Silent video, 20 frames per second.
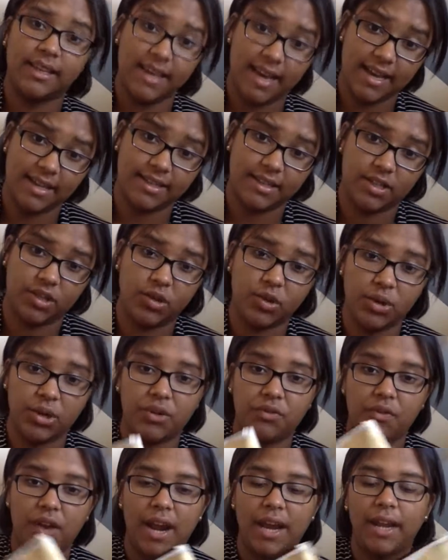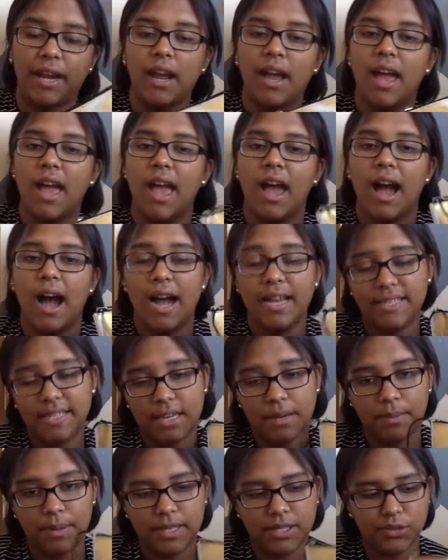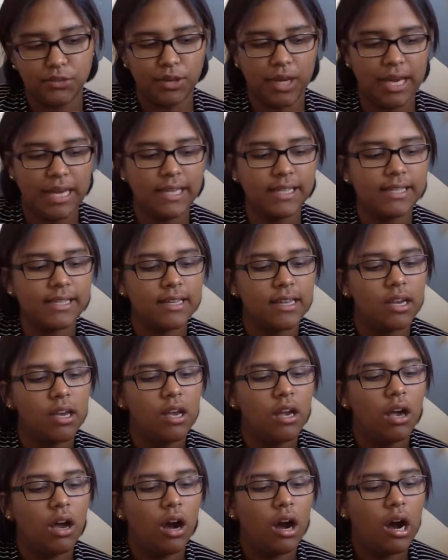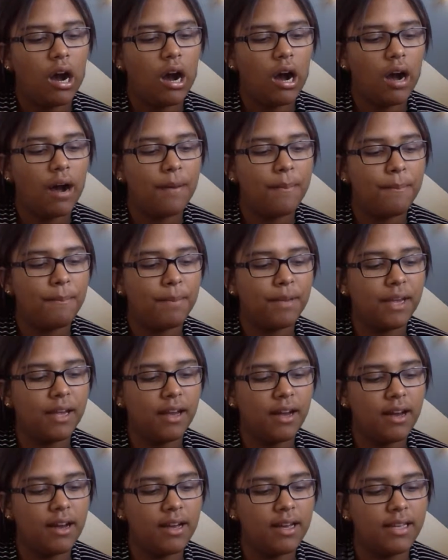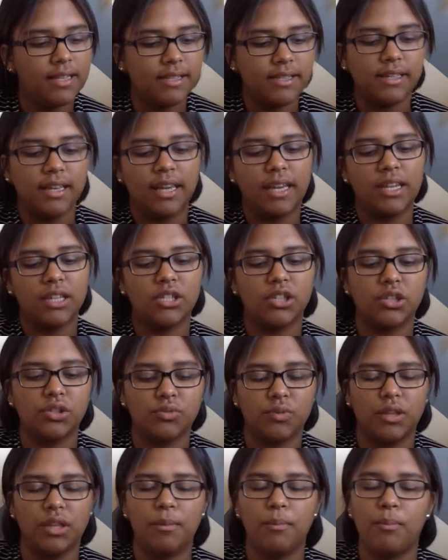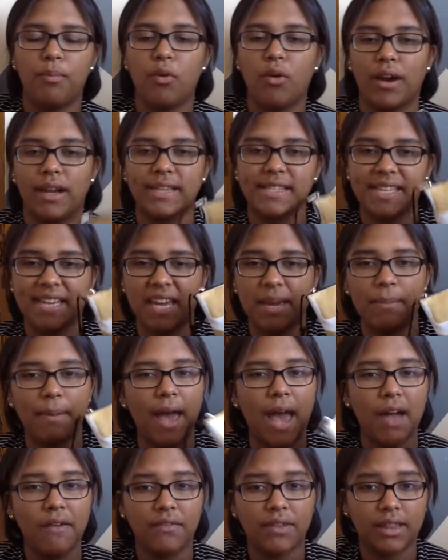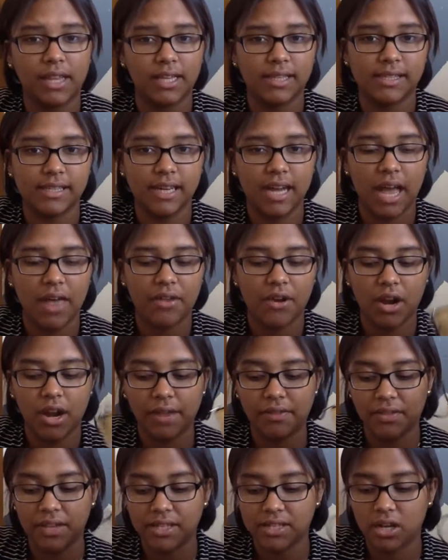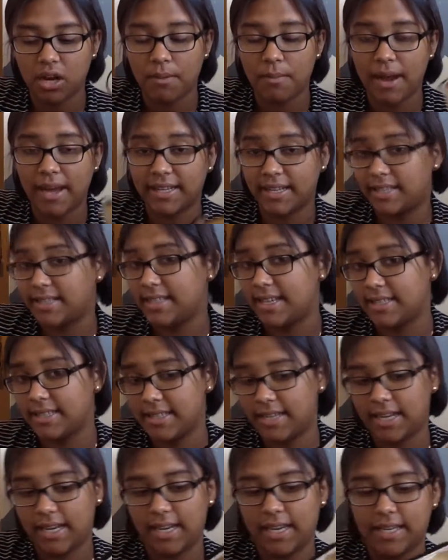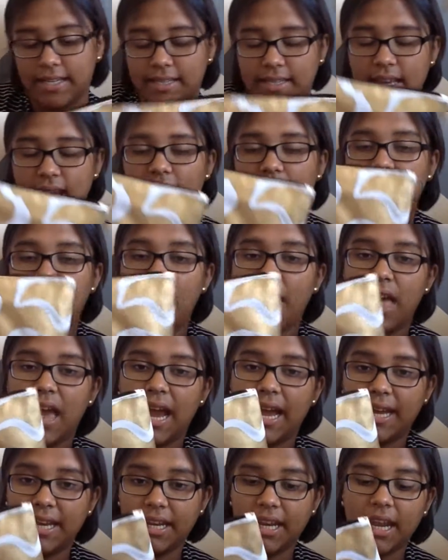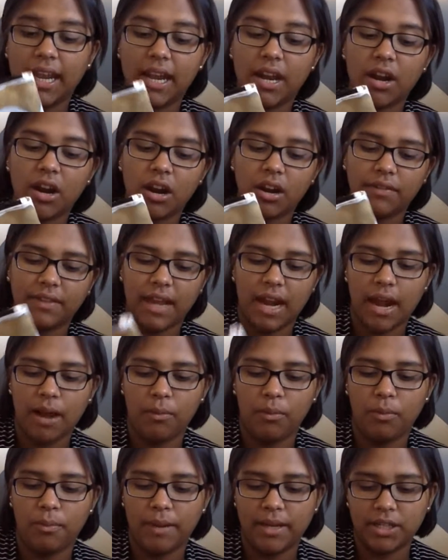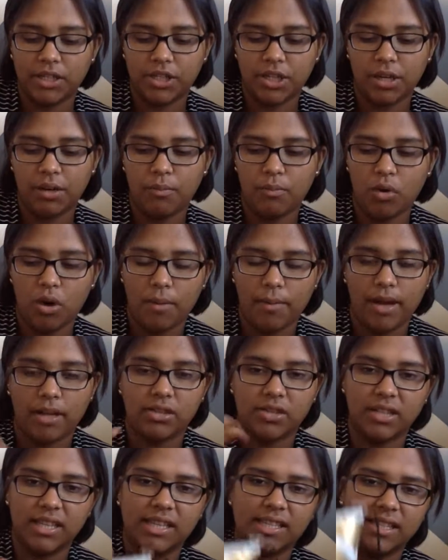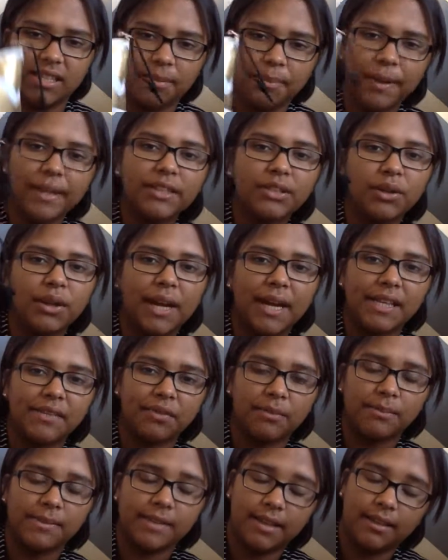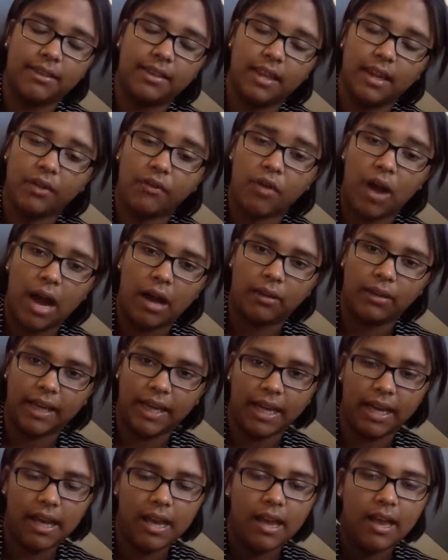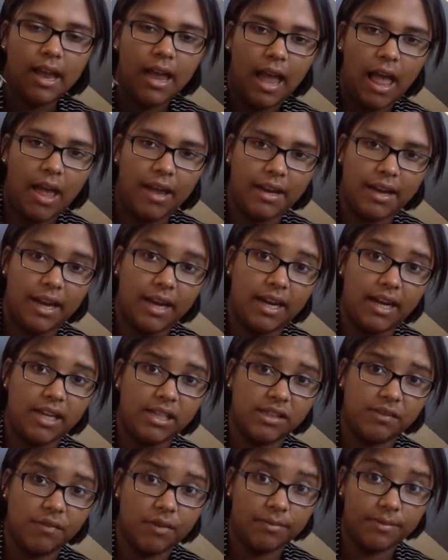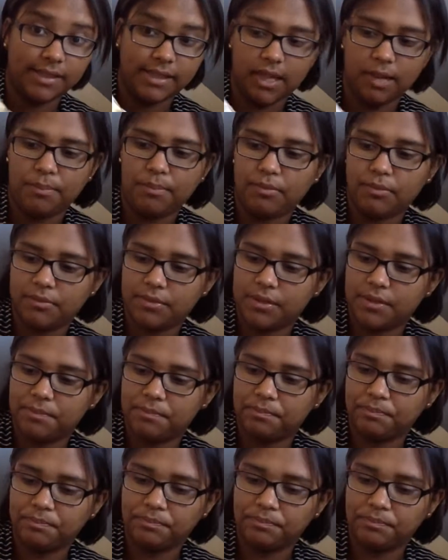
Yes, you heard right. I said a pencil case. Because it is just really important to keep everything together, and these are my necessities in here that I will mention more about. So this is a pencil case from Cynthia Rowley, and it is from Staples.